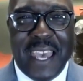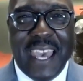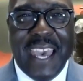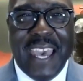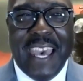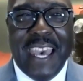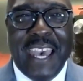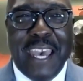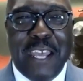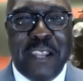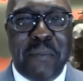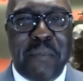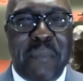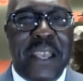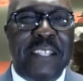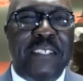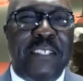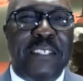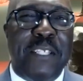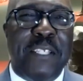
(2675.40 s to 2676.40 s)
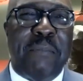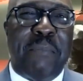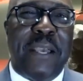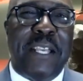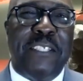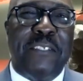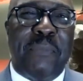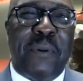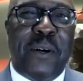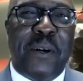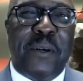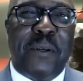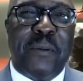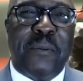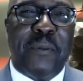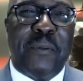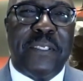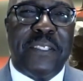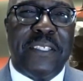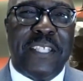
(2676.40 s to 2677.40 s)
And Major League
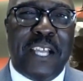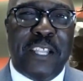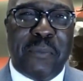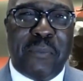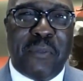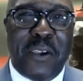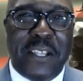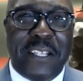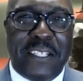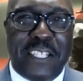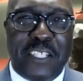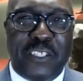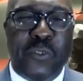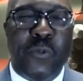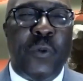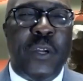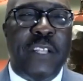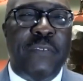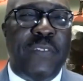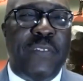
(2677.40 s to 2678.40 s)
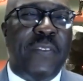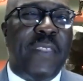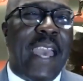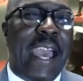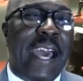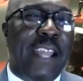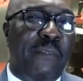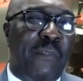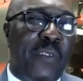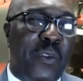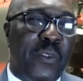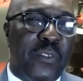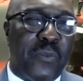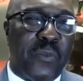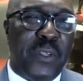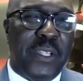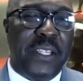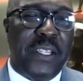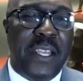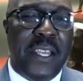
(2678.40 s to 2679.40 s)
Baseball was celebrating the 25th
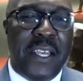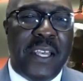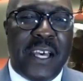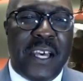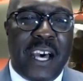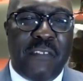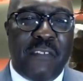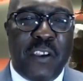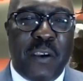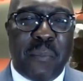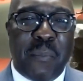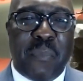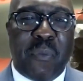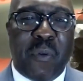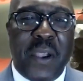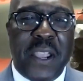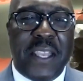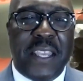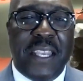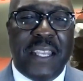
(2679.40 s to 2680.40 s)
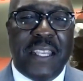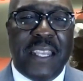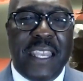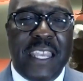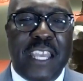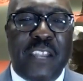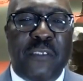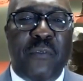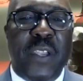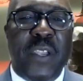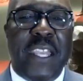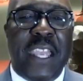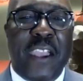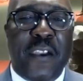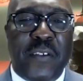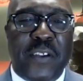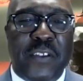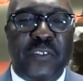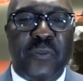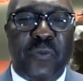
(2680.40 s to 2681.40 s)
anniversary of him breaking Henry
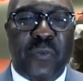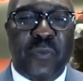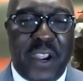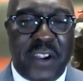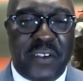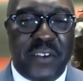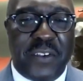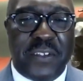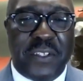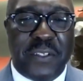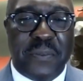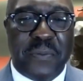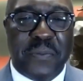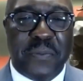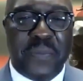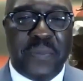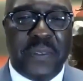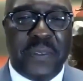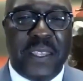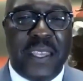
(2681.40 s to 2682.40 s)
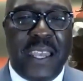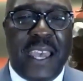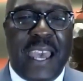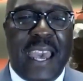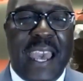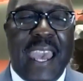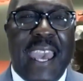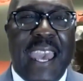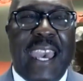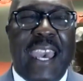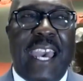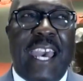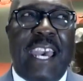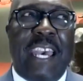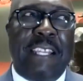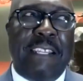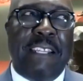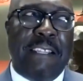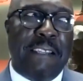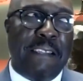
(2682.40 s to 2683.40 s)
Aaron's record.
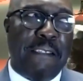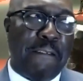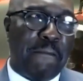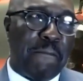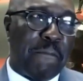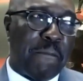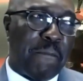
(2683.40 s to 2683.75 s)
And